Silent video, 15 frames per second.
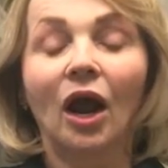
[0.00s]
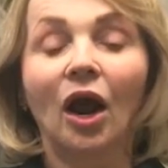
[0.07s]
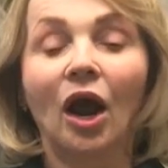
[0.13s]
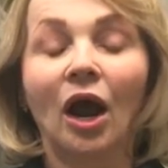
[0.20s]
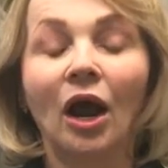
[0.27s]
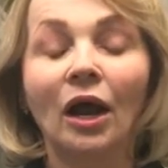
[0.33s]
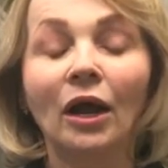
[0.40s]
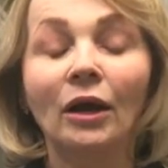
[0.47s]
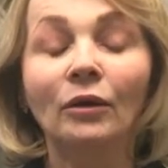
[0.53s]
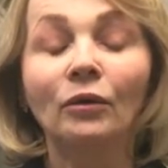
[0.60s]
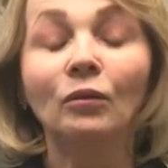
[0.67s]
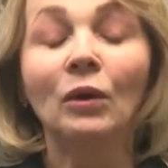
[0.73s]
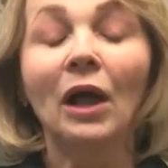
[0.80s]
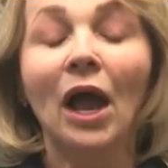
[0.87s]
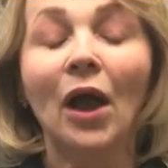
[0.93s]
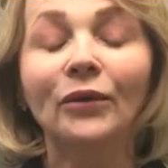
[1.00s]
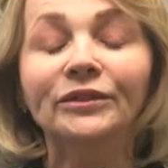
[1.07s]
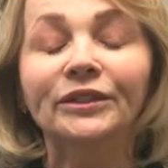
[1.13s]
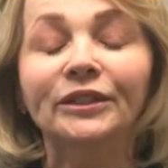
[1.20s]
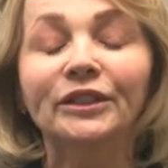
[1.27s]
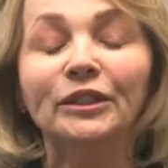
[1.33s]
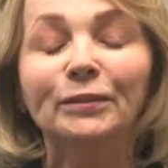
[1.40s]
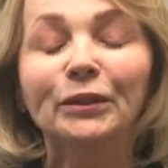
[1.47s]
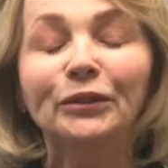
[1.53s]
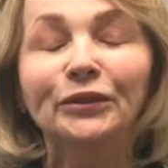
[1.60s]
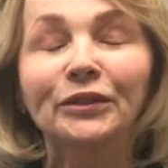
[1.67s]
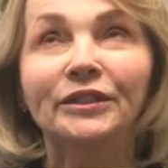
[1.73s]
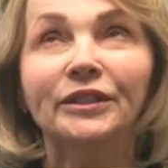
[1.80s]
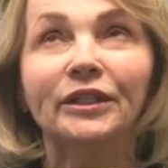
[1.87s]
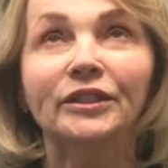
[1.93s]
Uh, well, I was
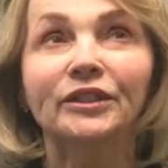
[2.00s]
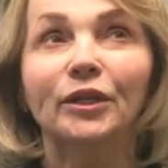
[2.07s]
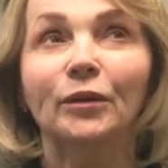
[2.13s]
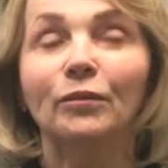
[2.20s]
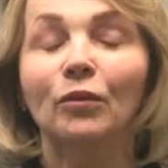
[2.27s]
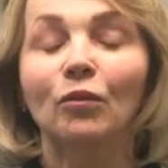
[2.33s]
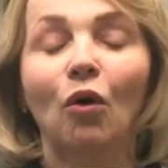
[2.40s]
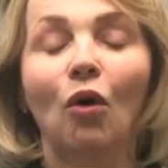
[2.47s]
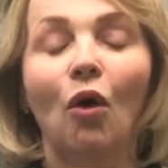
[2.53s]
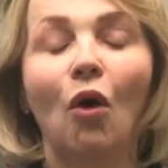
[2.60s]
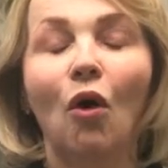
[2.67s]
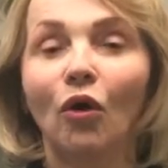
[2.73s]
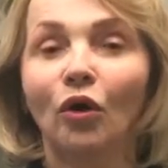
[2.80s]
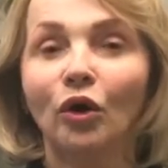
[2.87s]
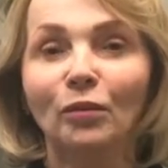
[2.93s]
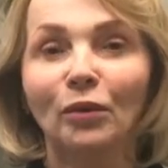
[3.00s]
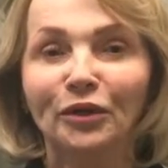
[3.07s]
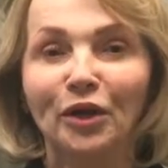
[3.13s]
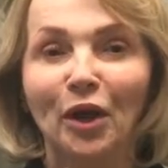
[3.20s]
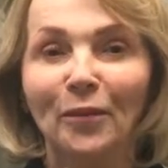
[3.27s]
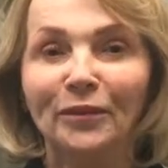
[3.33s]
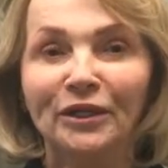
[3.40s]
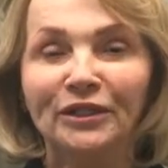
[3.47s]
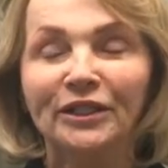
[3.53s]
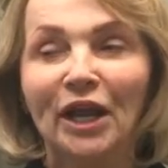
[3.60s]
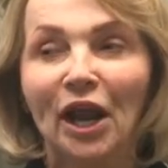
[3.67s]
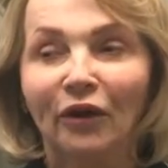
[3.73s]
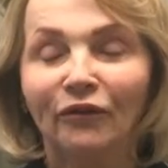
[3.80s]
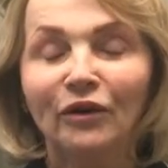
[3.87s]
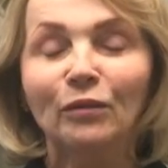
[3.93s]
experiencing some horrible
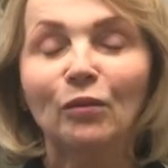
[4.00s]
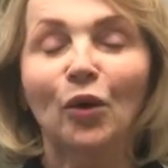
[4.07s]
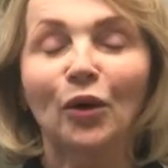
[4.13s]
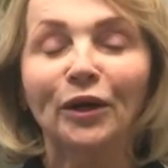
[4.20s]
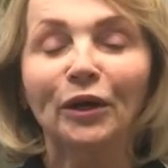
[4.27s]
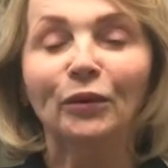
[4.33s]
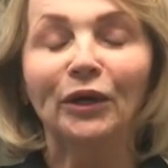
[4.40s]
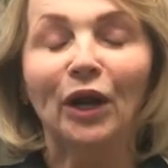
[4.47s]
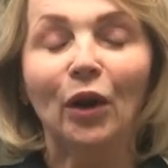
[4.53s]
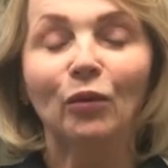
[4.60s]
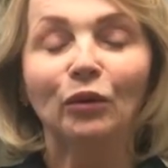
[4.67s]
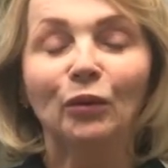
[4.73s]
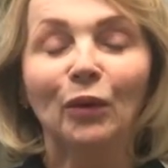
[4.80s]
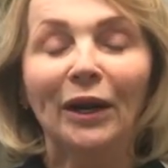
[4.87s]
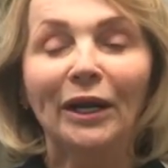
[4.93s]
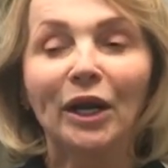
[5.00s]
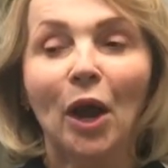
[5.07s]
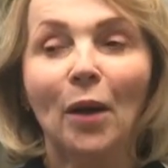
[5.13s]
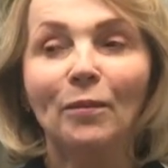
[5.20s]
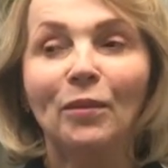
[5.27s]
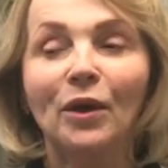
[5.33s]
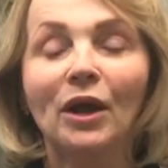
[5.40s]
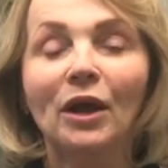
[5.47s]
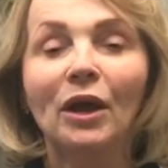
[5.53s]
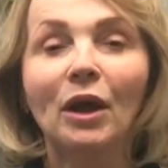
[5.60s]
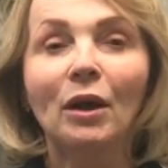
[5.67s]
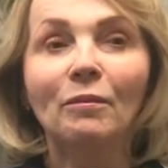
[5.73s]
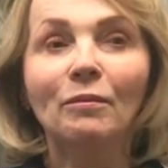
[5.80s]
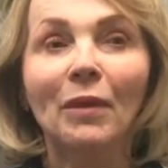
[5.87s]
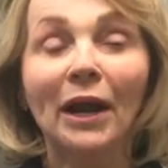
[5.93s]
numbness every morning when I would wake up.
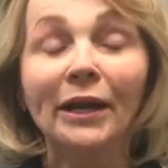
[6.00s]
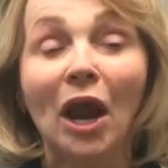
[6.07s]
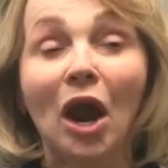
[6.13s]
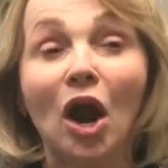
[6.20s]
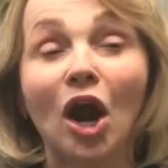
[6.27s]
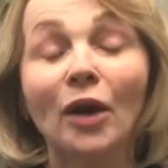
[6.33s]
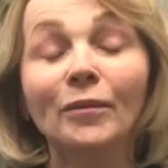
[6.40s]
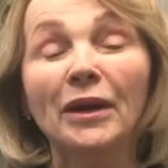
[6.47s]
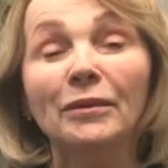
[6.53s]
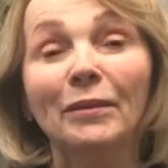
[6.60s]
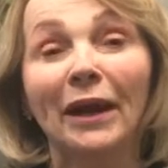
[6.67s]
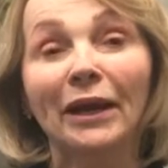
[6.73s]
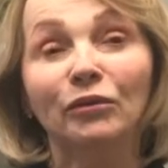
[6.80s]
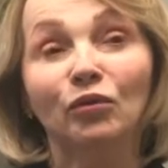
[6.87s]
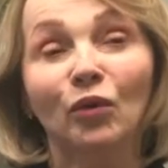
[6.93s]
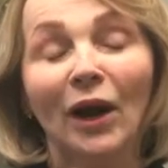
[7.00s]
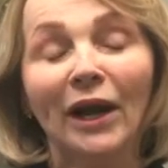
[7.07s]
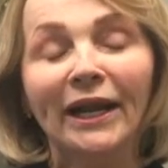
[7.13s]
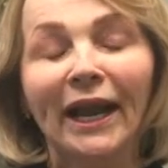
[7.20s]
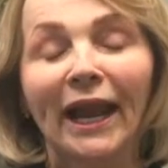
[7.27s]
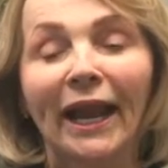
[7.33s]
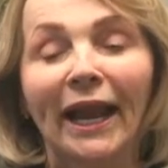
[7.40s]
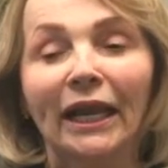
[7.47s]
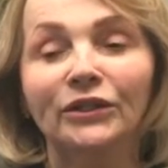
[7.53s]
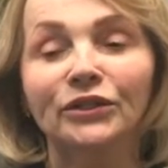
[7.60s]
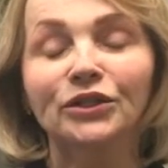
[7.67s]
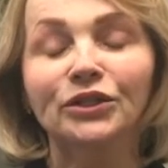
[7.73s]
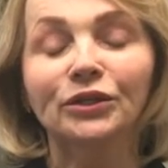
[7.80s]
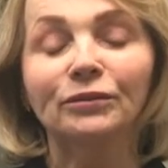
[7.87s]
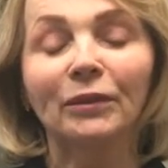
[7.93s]
My arm and my right
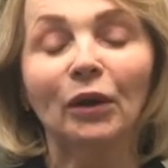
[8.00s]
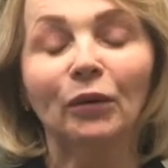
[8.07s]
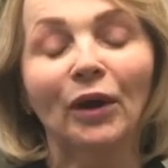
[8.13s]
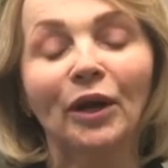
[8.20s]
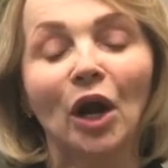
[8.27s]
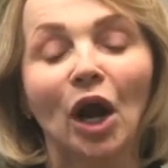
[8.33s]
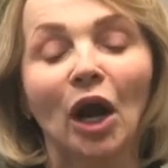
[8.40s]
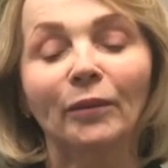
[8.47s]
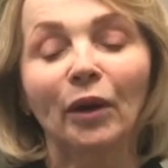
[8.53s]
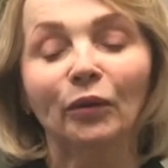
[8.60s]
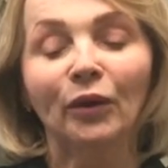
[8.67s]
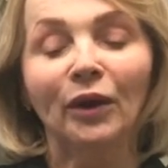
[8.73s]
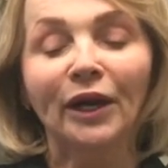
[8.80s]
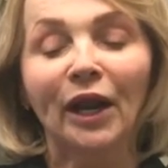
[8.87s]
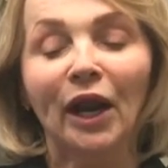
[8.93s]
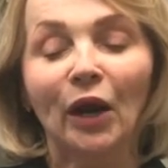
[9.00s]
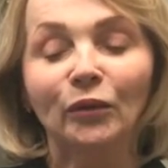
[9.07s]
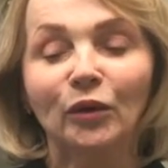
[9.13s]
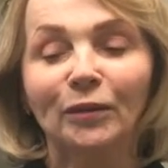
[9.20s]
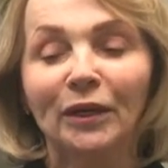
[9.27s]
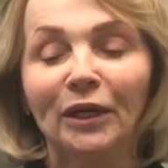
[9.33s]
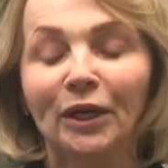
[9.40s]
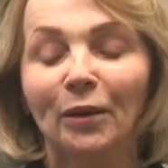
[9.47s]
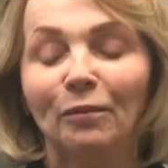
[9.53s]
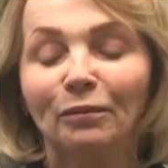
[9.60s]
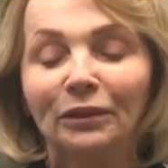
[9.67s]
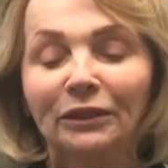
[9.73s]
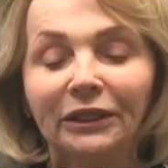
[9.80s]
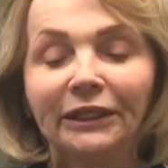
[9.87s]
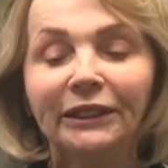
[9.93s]
hand, my right arm, my right hand would be
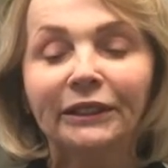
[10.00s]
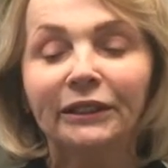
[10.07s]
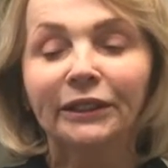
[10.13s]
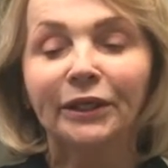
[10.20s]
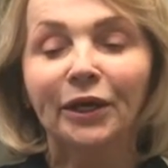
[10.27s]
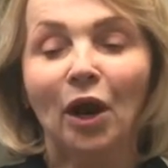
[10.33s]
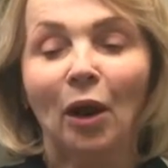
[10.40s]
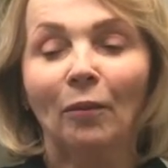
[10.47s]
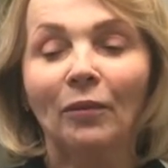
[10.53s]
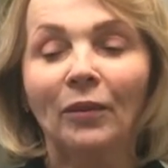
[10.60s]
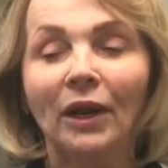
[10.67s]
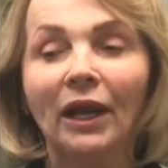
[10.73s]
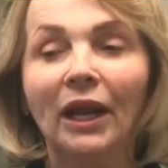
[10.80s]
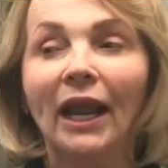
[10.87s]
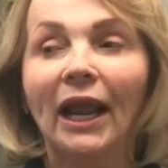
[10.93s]
completely numb.